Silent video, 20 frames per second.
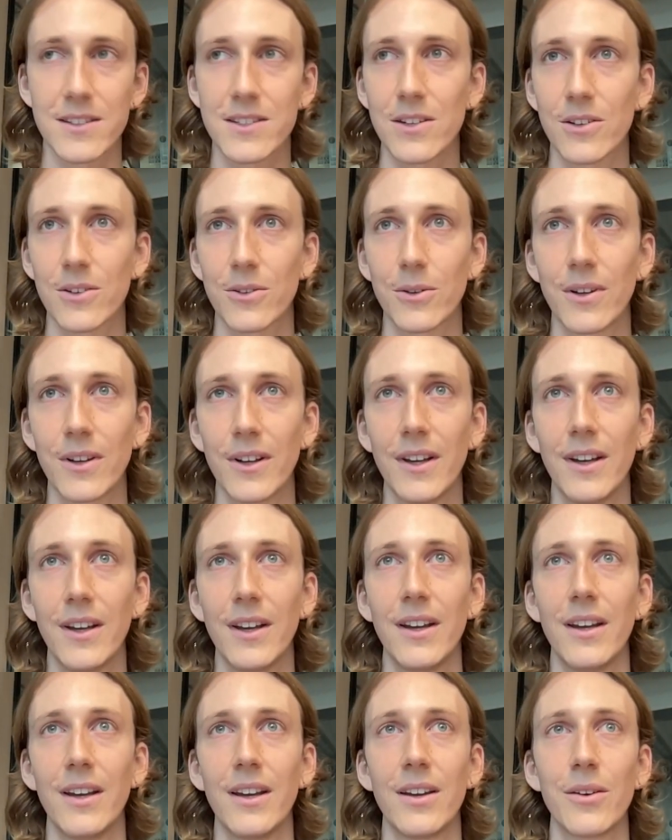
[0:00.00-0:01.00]
So
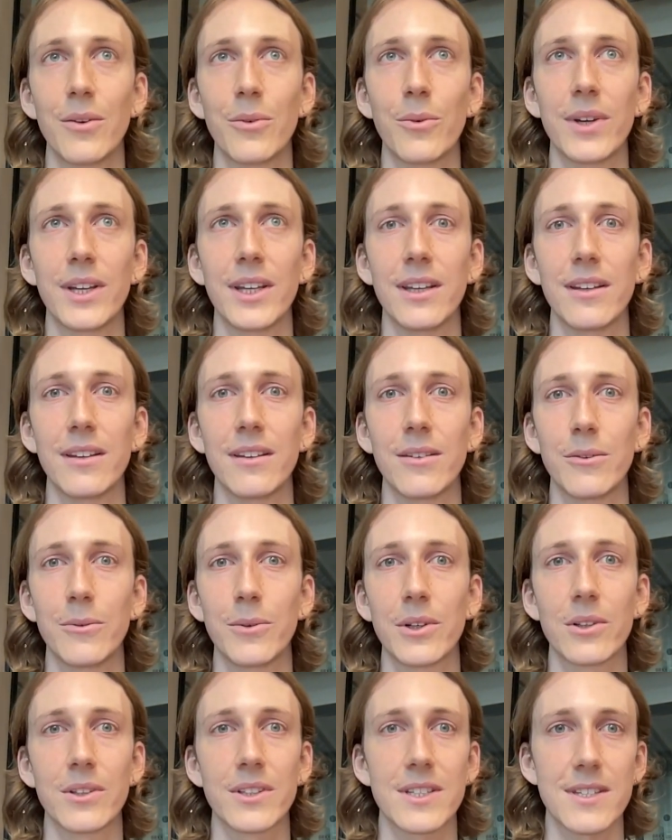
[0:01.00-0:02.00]
we
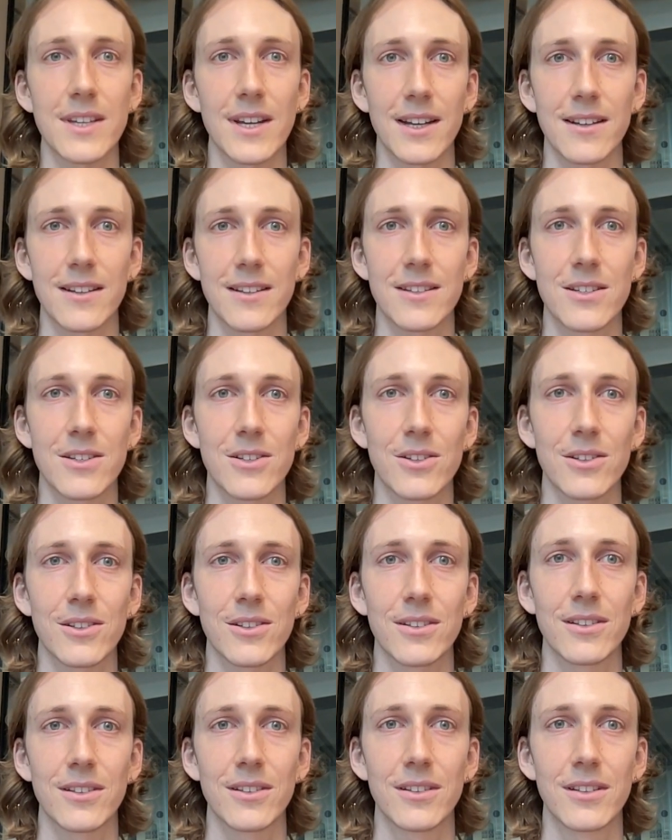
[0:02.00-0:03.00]
all decided
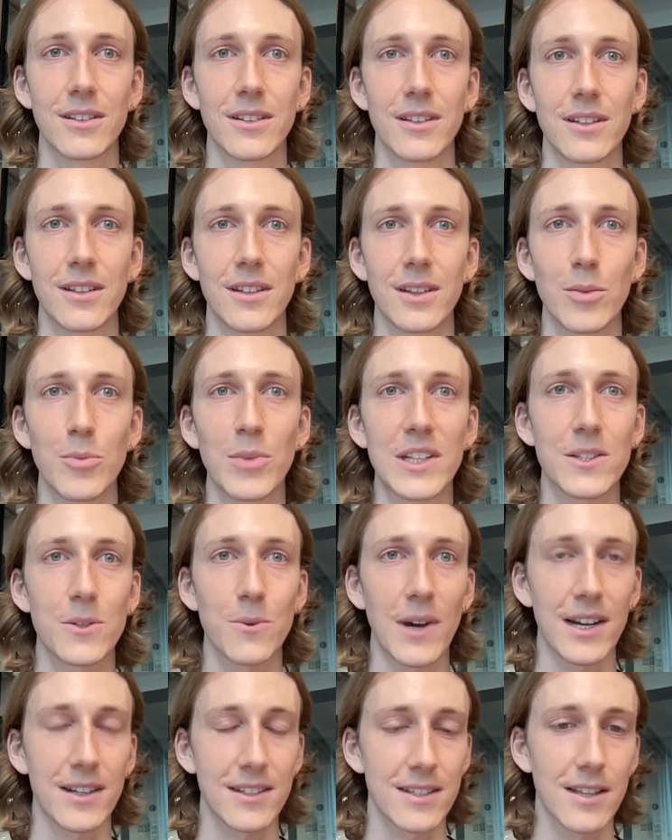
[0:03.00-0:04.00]
to commit to
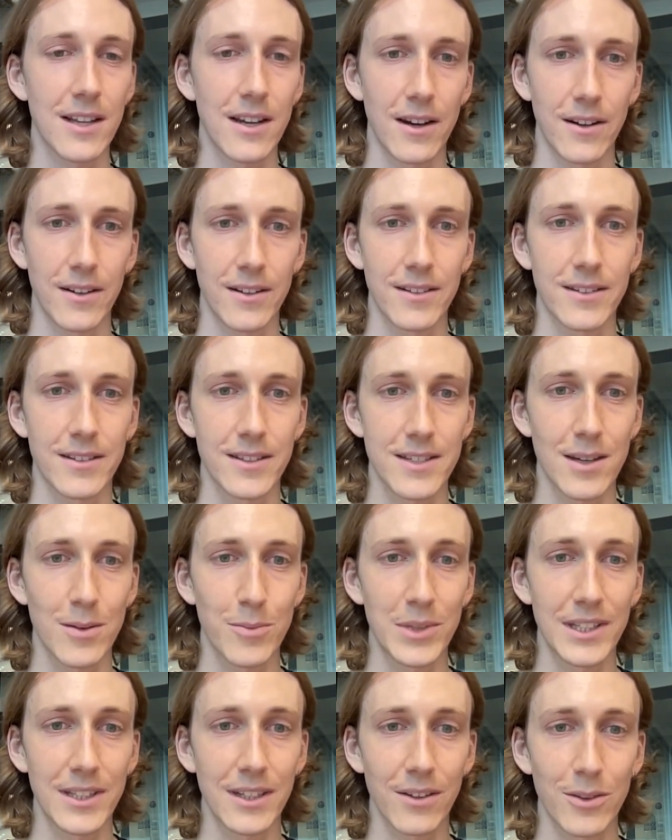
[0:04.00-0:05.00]
Axelar and
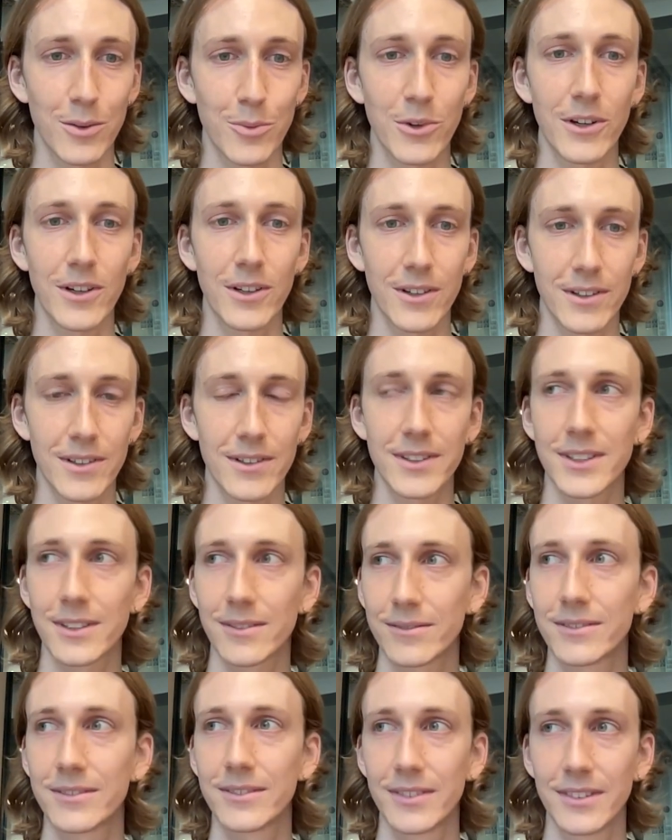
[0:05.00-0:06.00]
start building on the protocol.
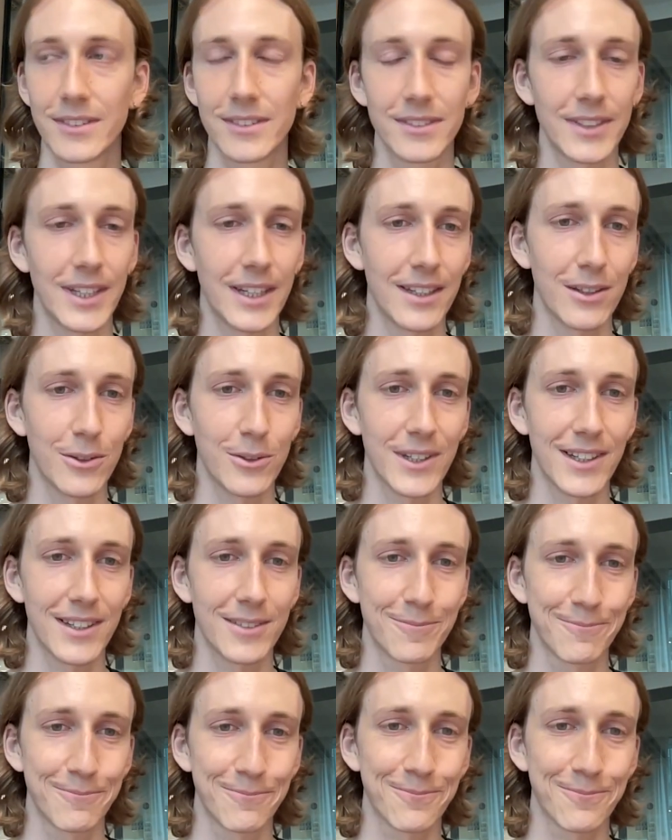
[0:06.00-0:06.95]
And yeah, here we are.